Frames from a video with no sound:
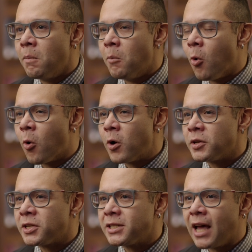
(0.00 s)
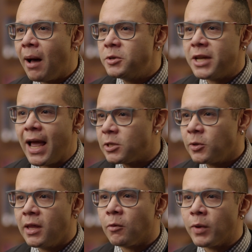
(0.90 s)
more subject
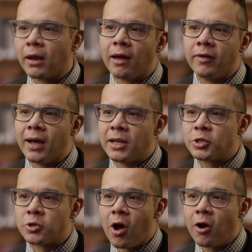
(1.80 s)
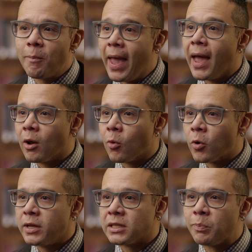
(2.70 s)
to the will of a strong man
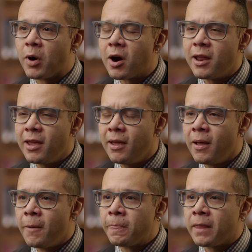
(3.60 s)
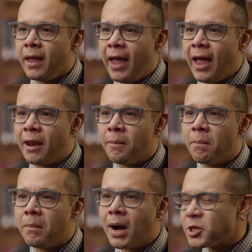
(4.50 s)
or his party, and
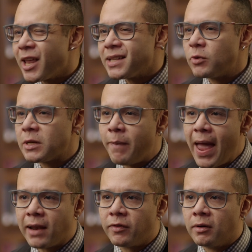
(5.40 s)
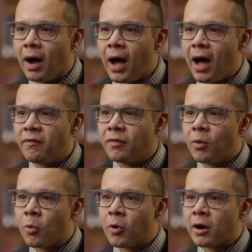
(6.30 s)
much less respectful of
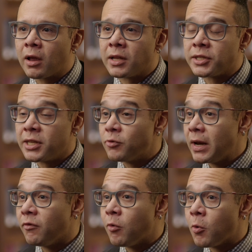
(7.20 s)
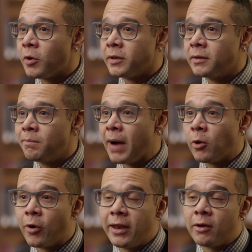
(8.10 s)
or considerate for
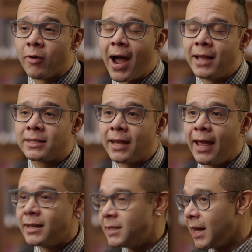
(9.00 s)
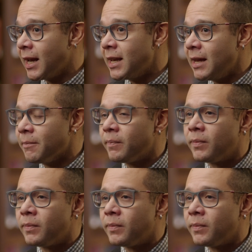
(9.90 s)
minority rights and dignity.